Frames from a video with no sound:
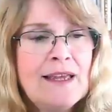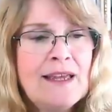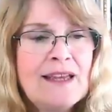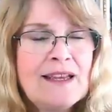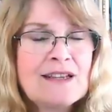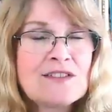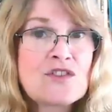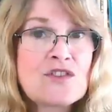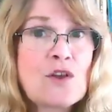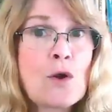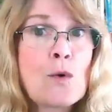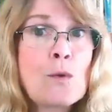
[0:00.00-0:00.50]

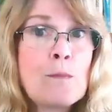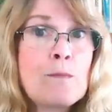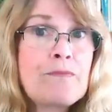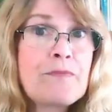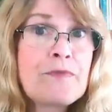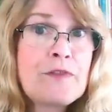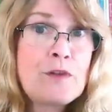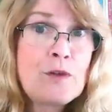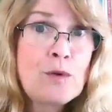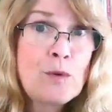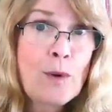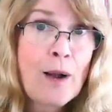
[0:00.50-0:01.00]
So
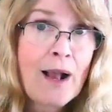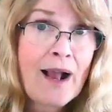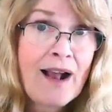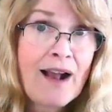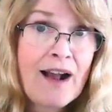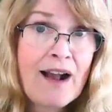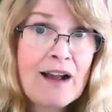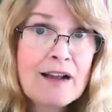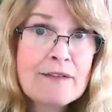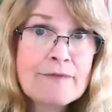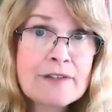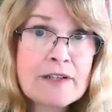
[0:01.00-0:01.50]
you
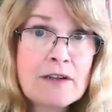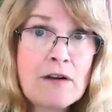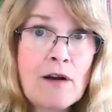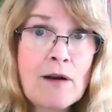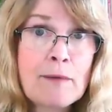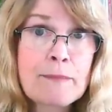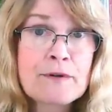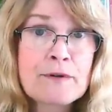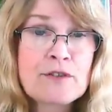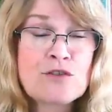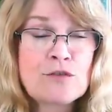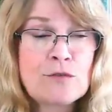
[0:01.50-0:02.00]
have an
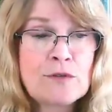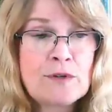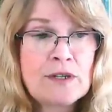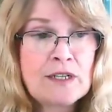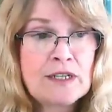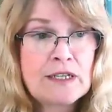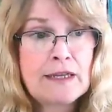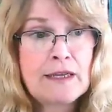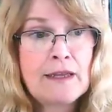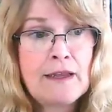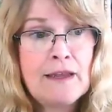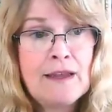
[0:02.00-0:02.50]

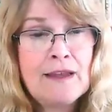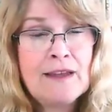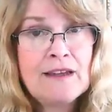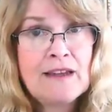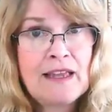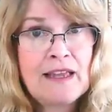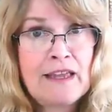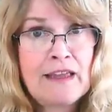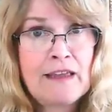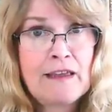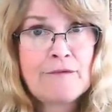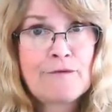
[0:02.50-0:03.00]
opportunity
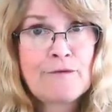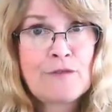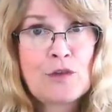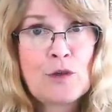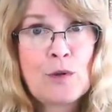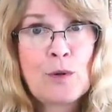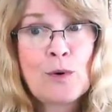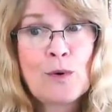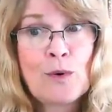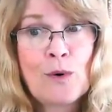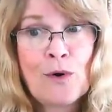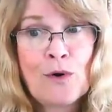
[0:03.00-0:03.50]
if
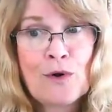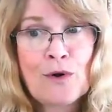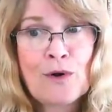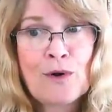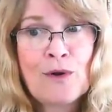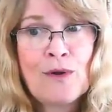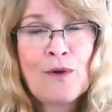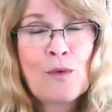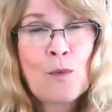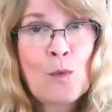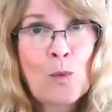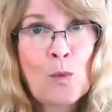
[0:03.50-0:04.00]
you are
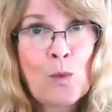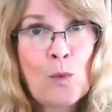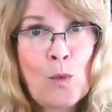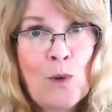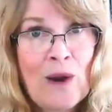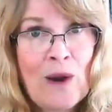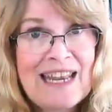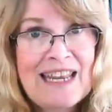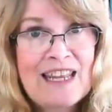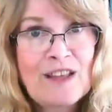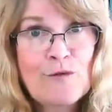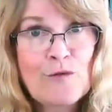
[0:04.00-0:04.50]

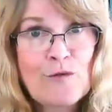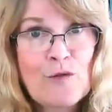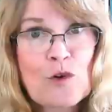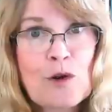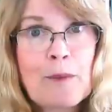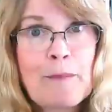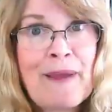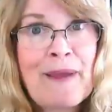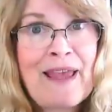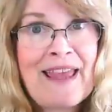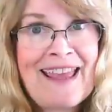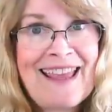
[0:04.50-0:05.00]
waiting for a
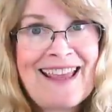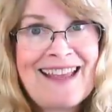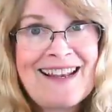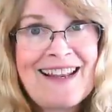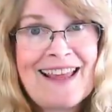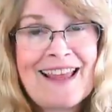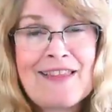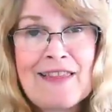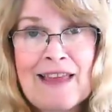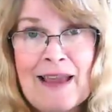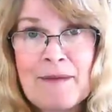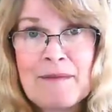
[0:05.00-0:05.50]

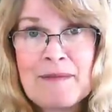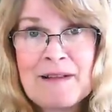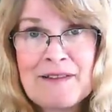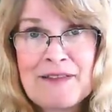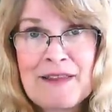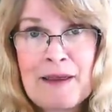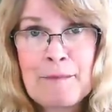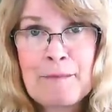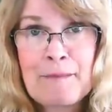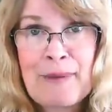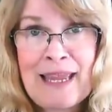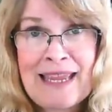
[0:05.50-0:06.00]
payday, that,
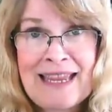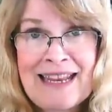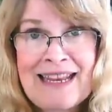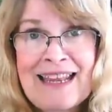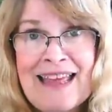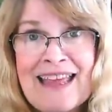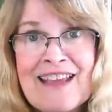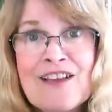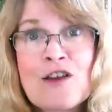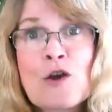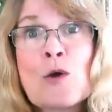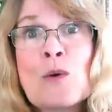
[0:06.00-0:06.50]
that
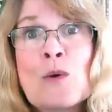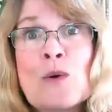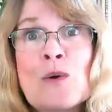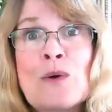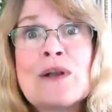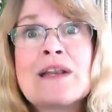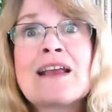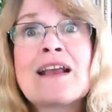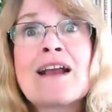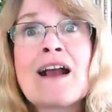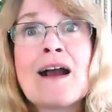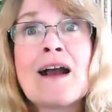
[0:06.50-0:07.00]
payday
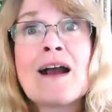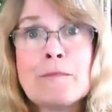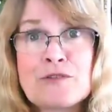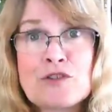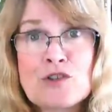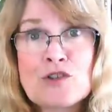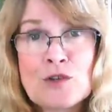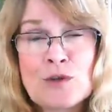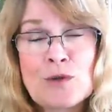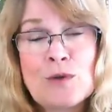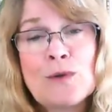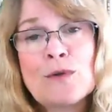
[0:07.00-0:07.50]
could come
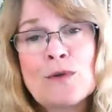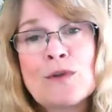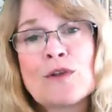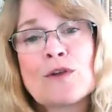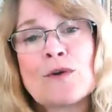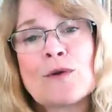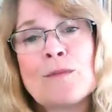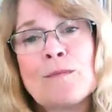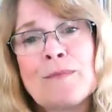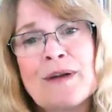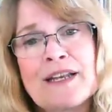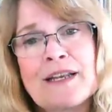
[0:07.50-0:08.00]
to
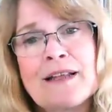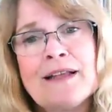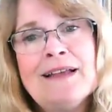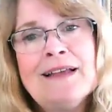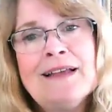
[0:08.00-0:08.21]
you, but